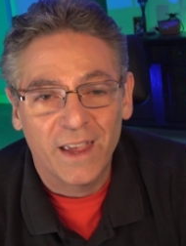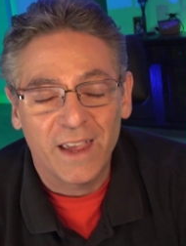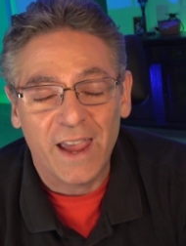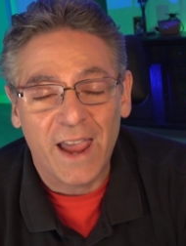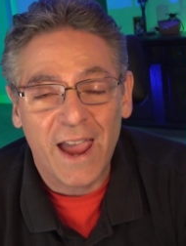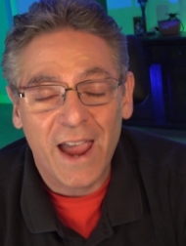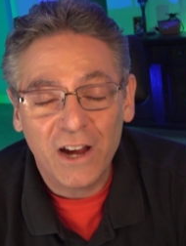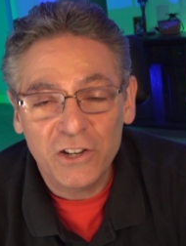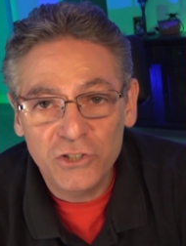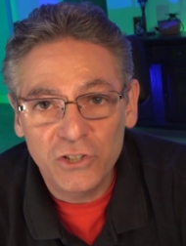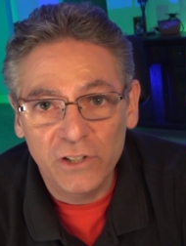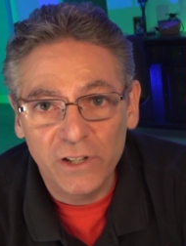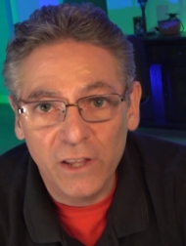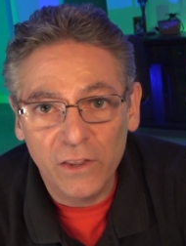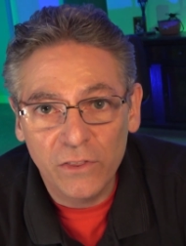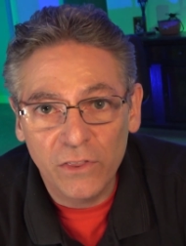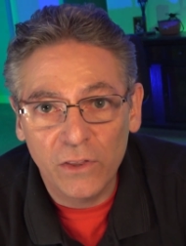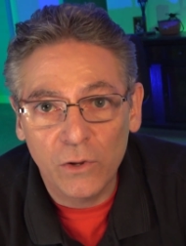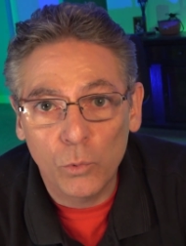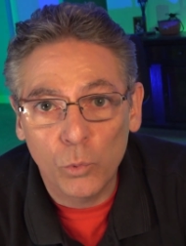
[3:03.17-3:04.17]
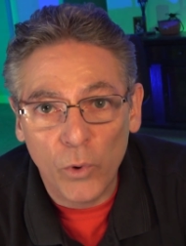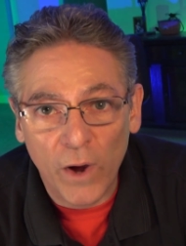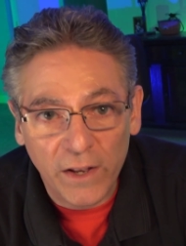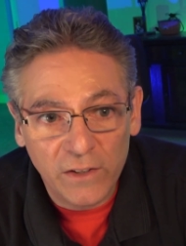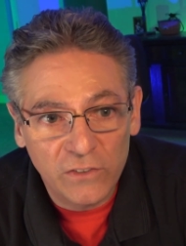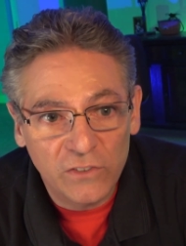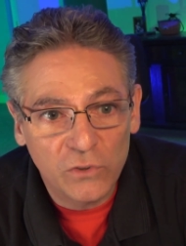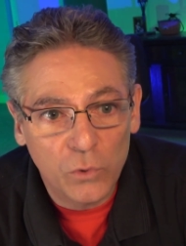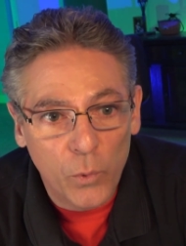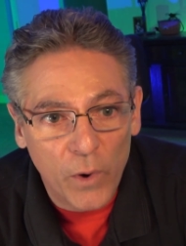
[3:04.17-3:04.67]
Actually, the
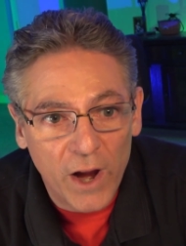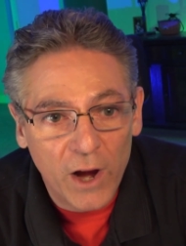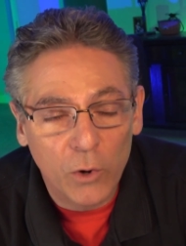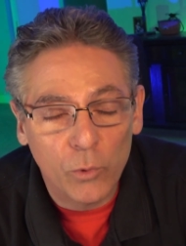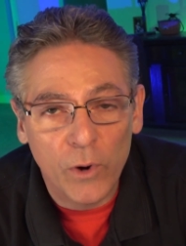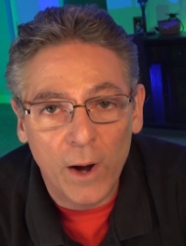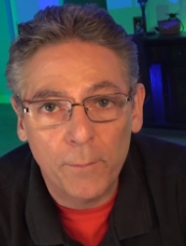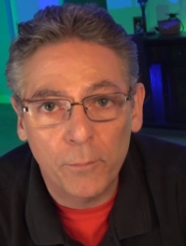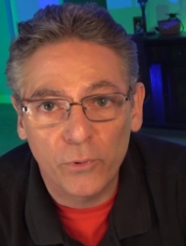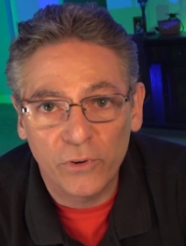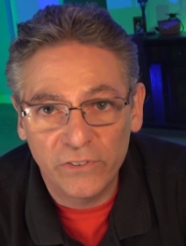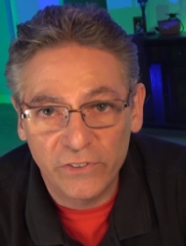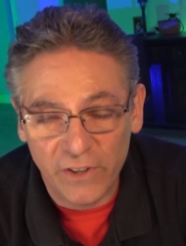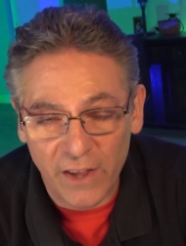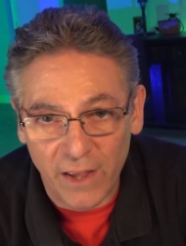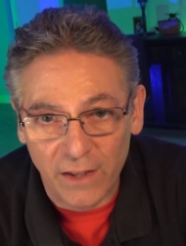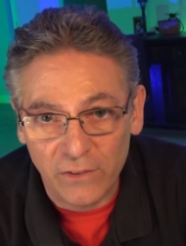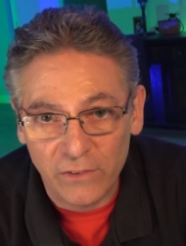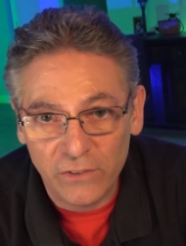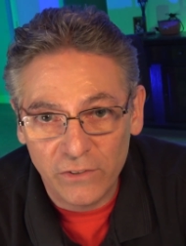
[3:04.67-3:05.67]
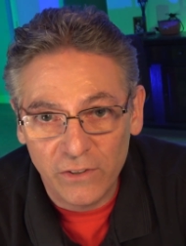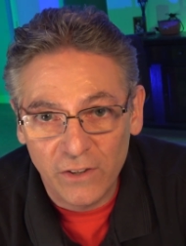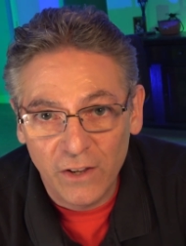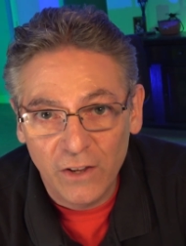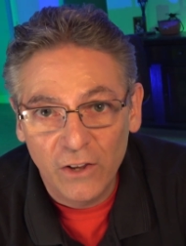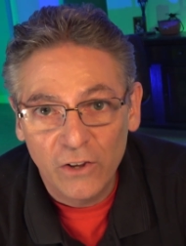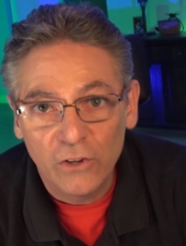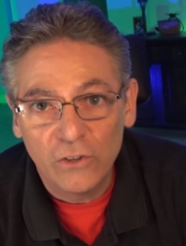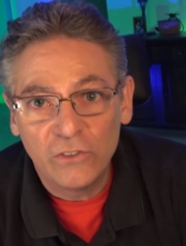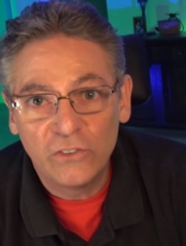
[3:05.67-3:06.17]
red square represents
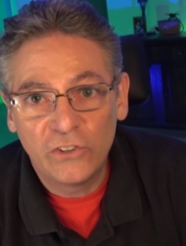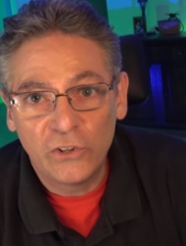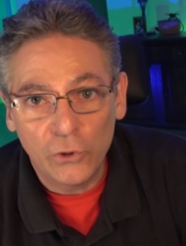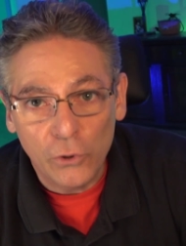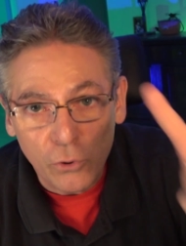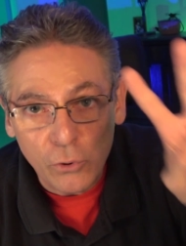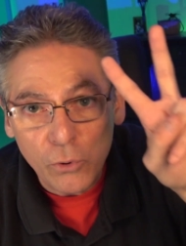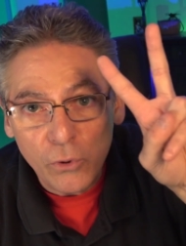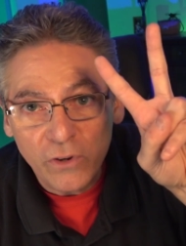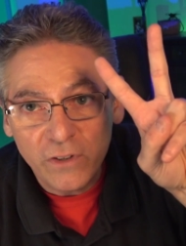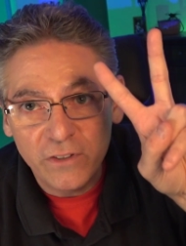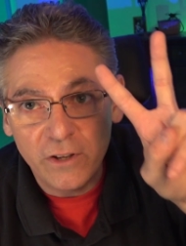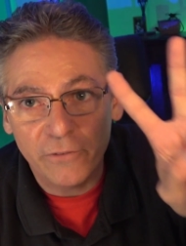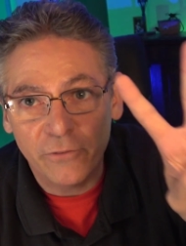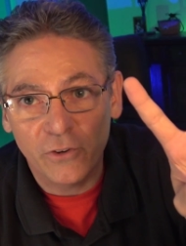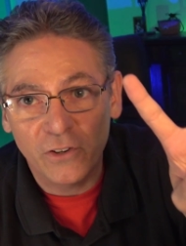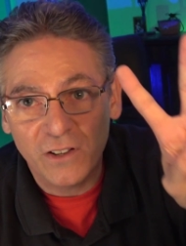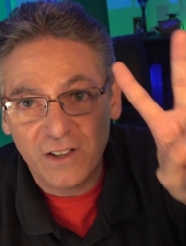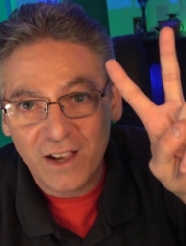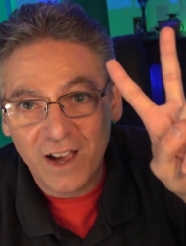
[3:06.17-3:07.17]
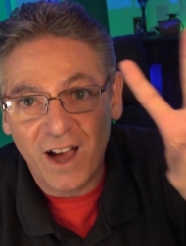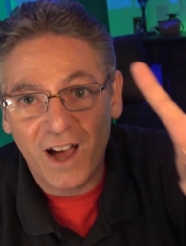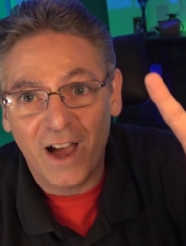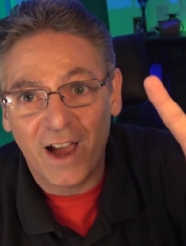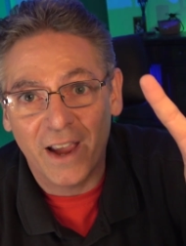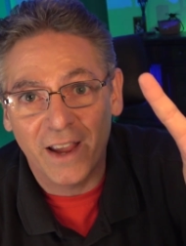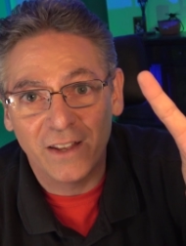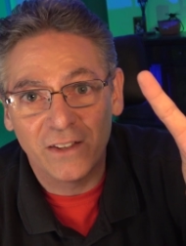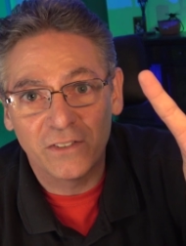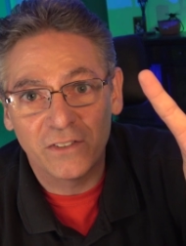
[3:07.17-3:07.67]
2 different
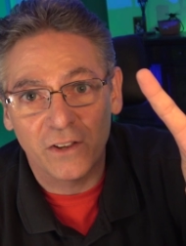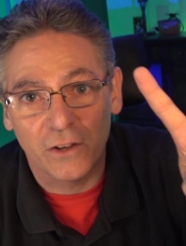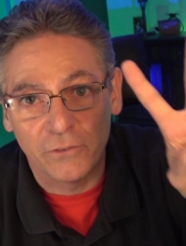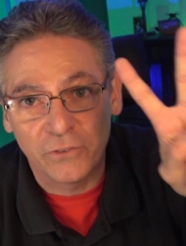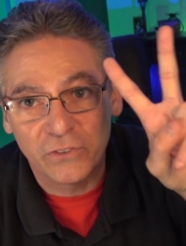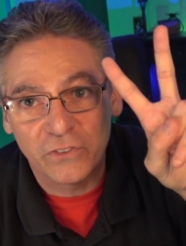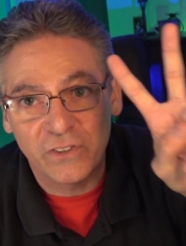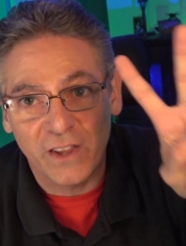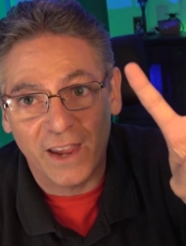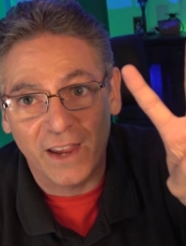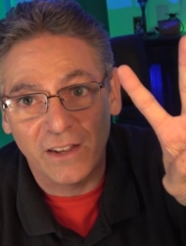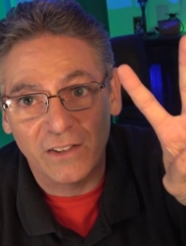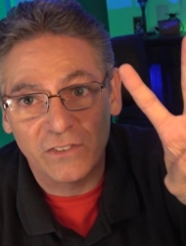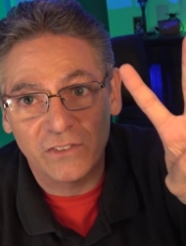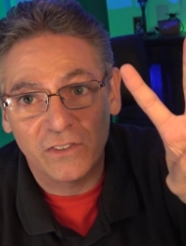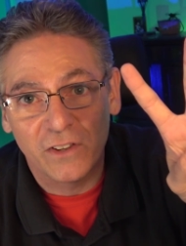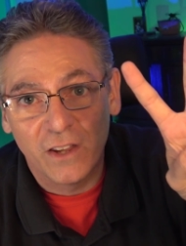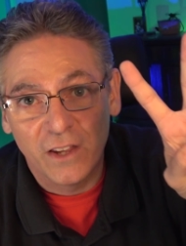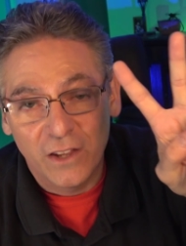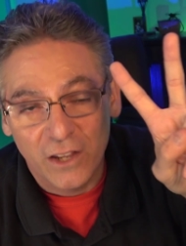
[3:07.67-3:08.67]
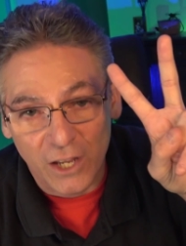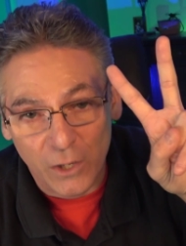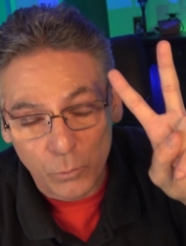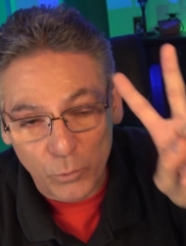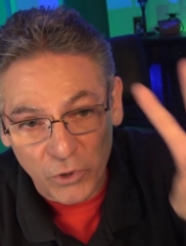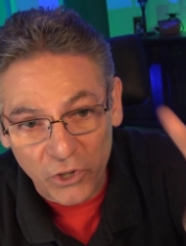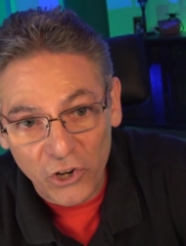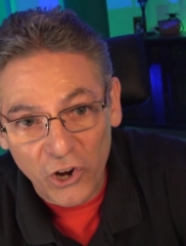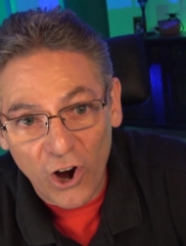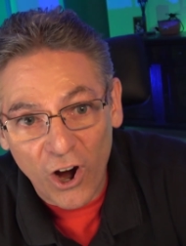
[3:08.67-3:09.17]
kinds of states in
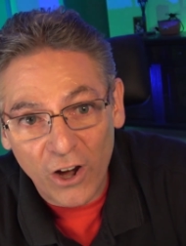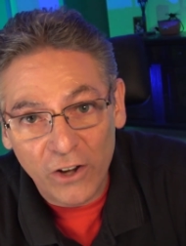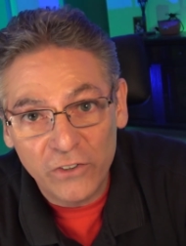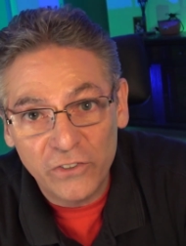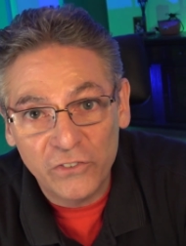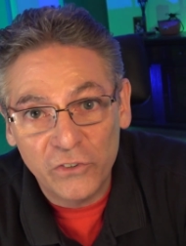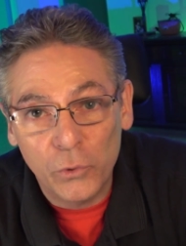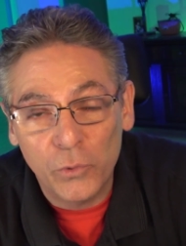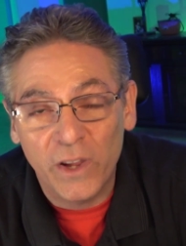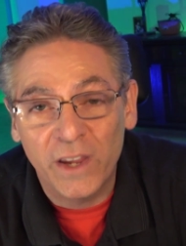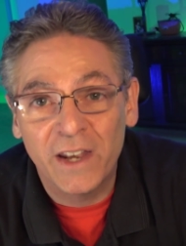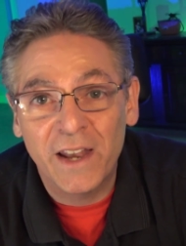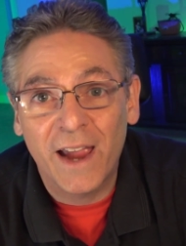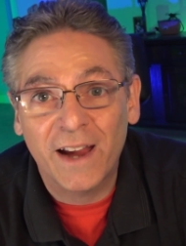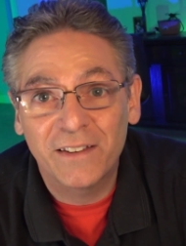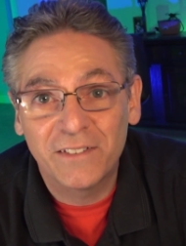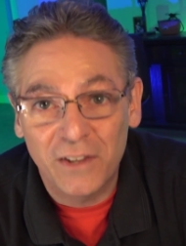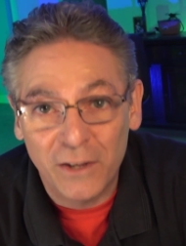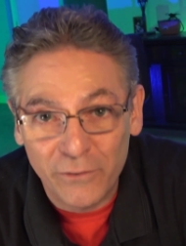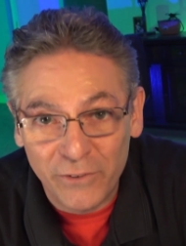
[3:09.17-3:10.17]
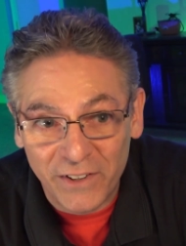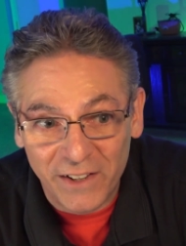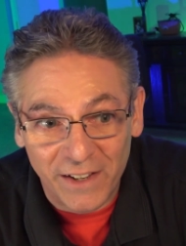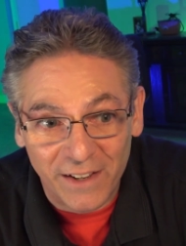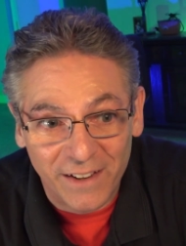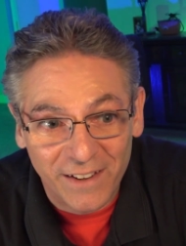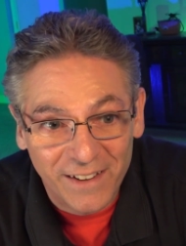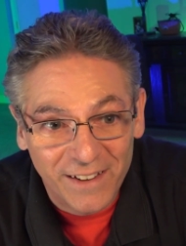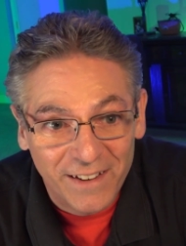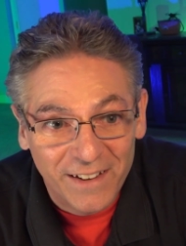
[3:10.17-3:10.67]
regards to inactivity.
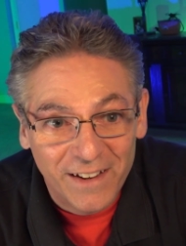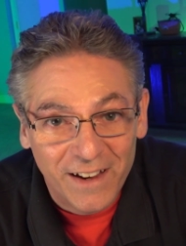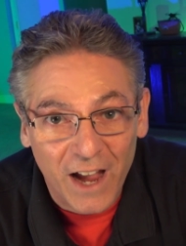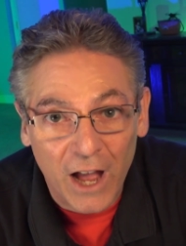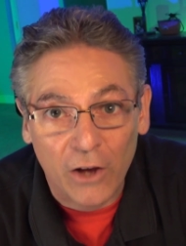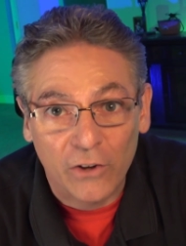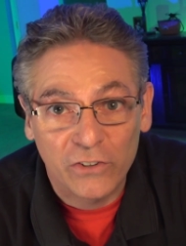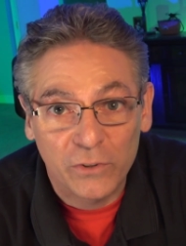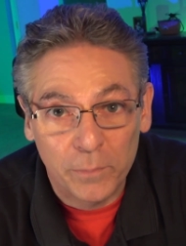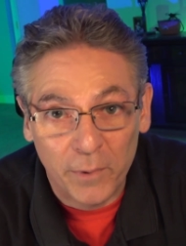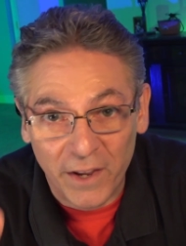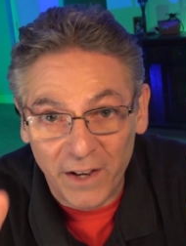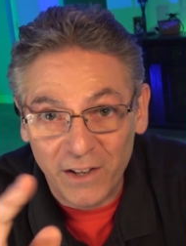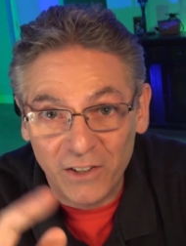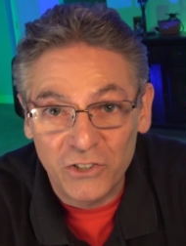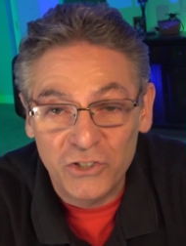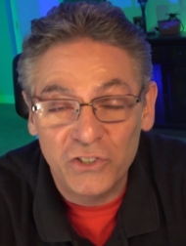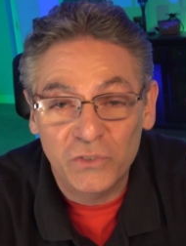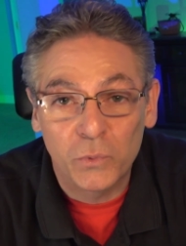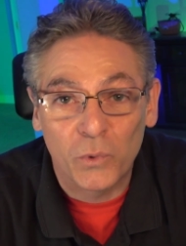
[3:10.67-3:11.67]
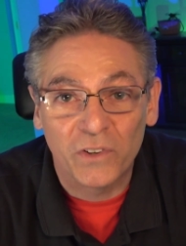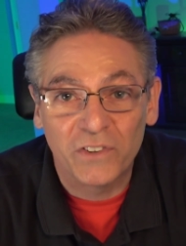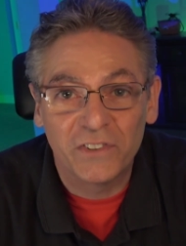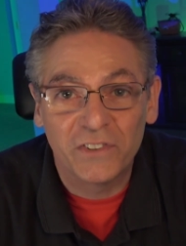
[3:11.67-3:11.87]
I'll explain it in just one